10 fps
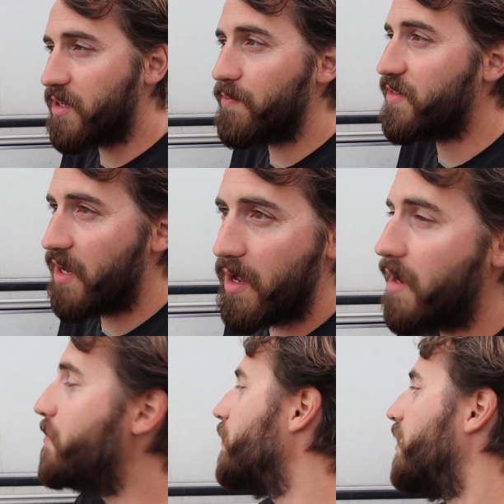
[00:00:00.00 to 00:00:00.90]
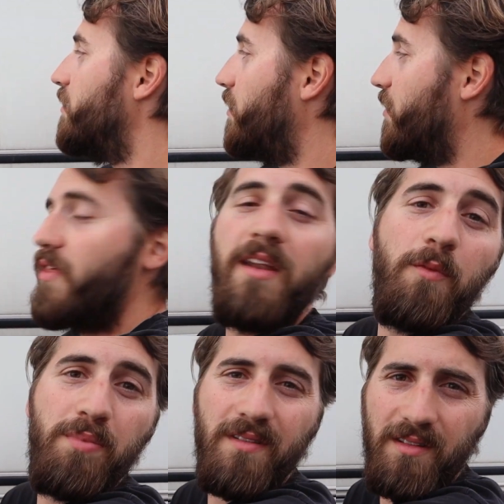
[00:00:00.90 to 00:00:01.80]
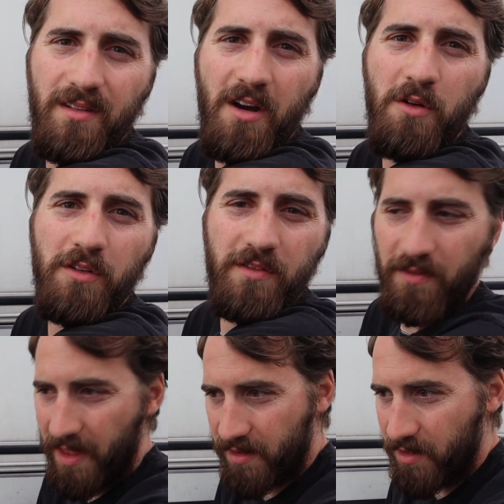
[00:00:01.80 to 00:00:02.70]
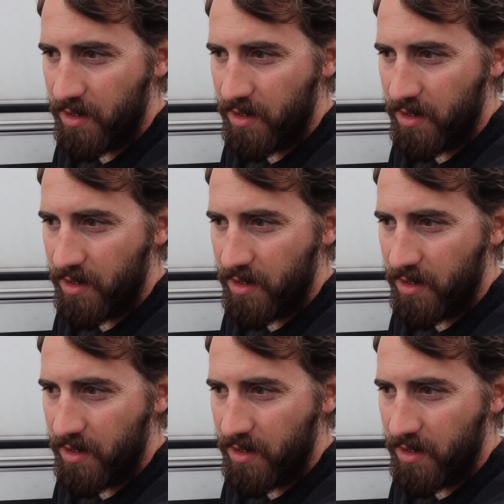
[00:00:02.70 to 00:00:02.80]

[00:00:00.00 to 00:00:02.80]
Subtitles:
sometime, and then you put a hose that